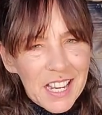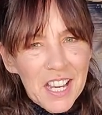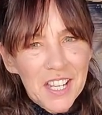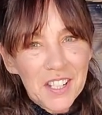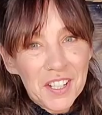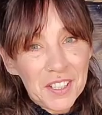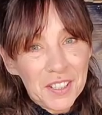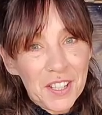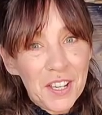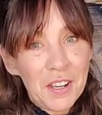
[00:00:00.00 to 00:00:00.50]

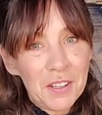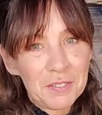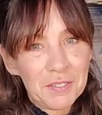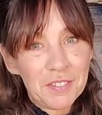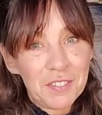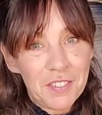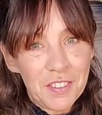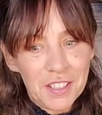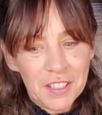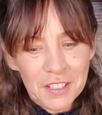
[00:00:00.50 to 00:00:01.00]
I love
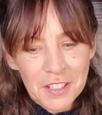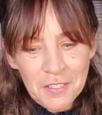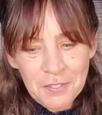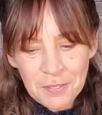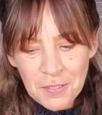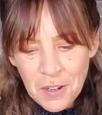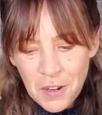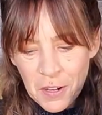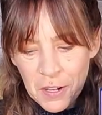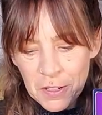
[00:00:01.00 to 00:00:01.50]
the love
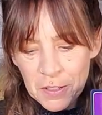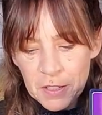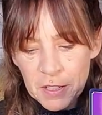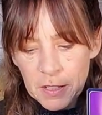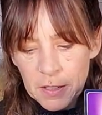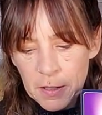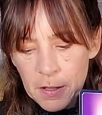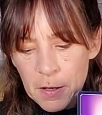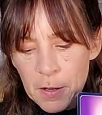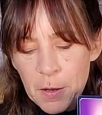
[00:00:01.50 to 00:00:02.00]
card.
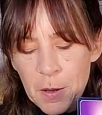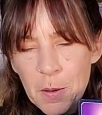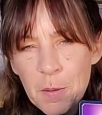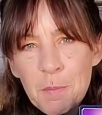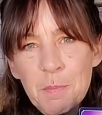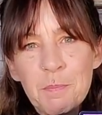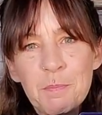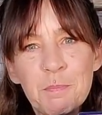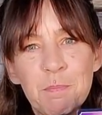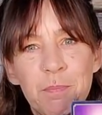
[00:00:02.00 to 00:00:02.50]

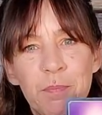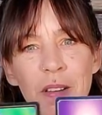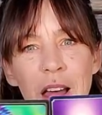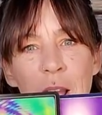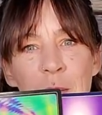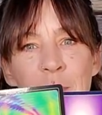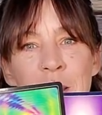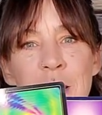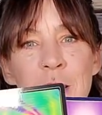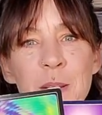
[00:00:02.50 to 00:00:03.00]
I
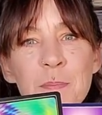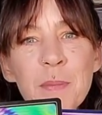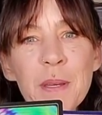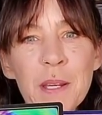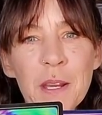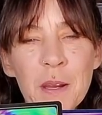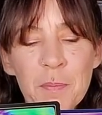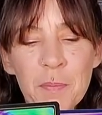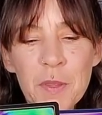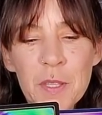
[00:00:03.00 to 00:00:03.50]
meant to pick
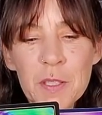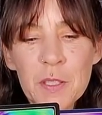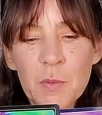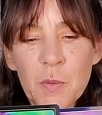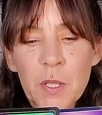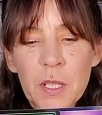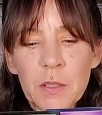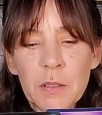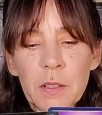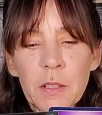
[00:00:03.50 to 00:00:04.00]
up this
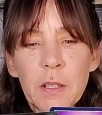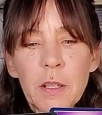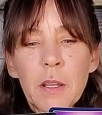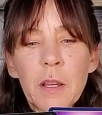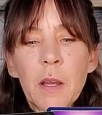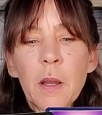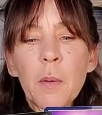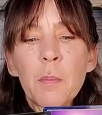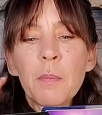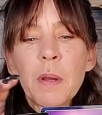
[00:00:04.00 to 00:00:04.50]
one.
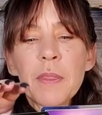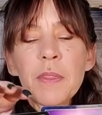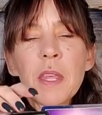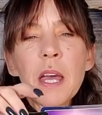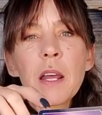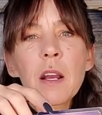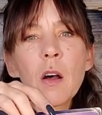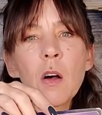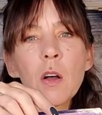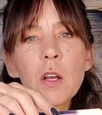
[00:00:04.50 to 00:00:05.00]
But
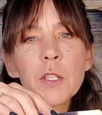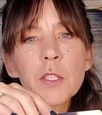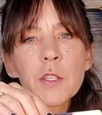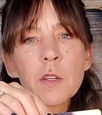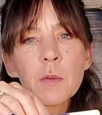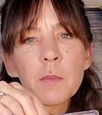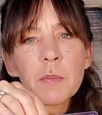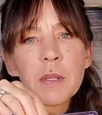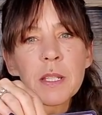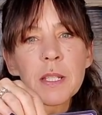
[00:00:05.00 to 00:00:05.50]
that also
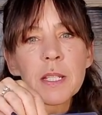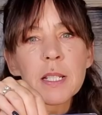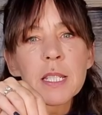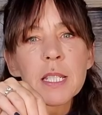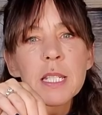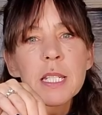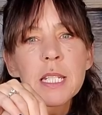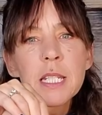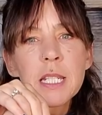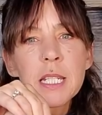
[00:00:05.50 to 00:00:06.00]
means
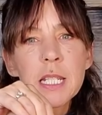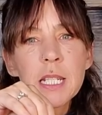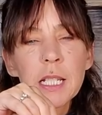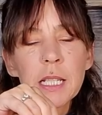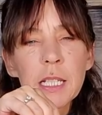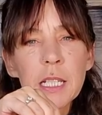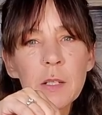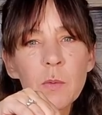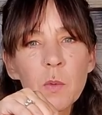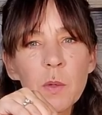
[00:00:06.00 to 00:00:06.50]

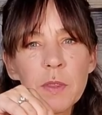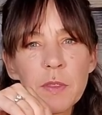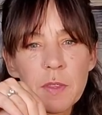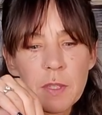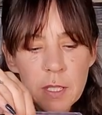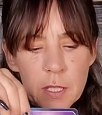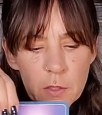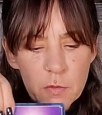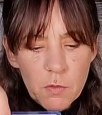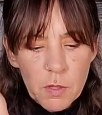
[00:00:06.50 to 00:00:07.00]
dealing with
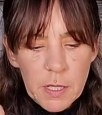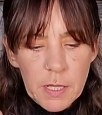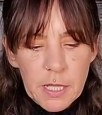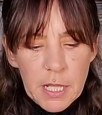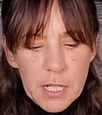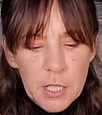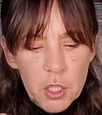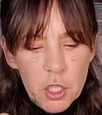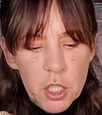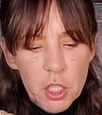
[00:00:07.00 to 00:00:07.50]
these
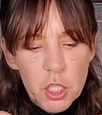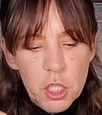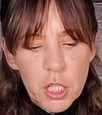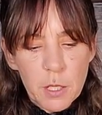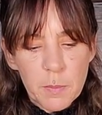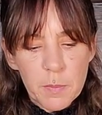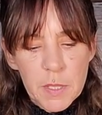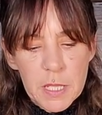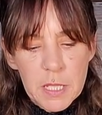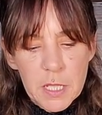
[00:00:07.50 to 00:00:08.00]

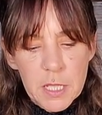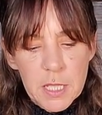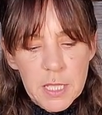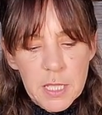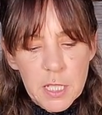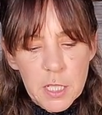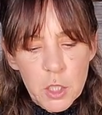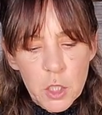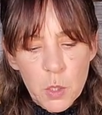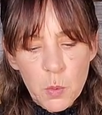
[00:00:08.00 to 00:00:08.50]
relationships and
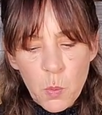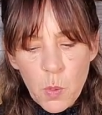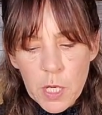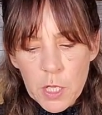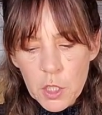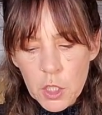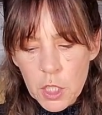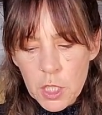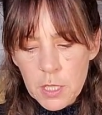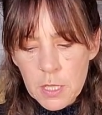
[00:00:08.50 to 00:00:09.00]

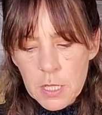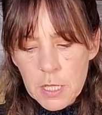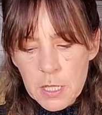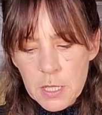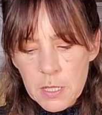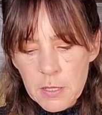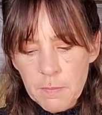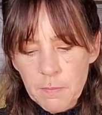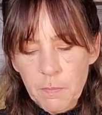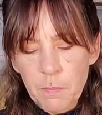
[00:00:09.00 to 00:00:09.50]
situations,